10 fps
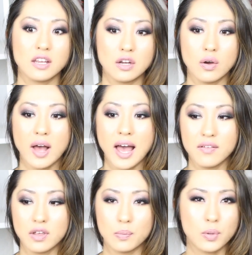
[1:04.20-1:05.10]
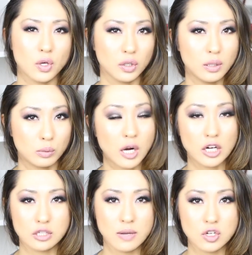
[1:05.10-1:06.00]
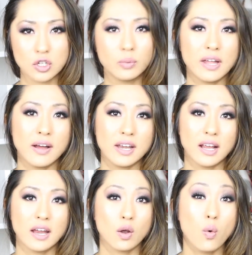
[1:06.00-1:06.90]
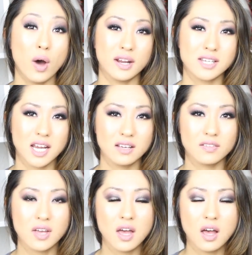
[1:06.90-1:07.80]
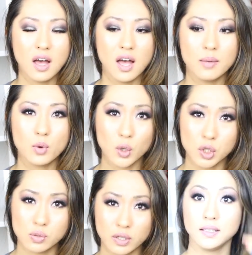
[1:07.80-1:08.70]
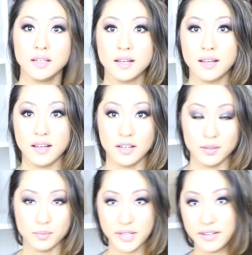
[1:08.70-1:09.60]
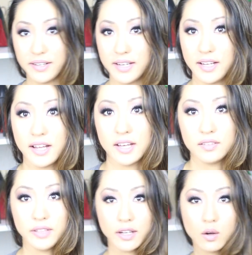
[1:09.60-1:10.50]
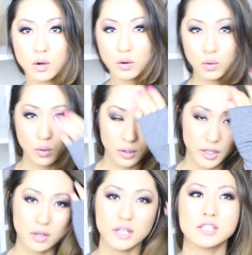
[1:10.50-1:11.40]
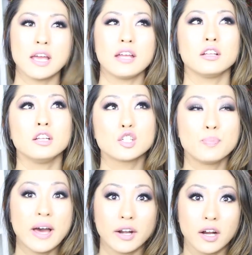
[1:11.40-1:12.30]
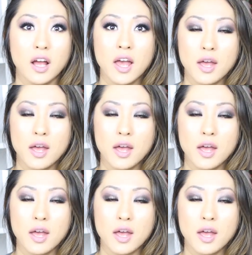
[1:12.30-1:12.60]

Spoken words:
you know, having a pure liberal arts major without any kind of quantitative course. Without any kind of like, you know, it looks better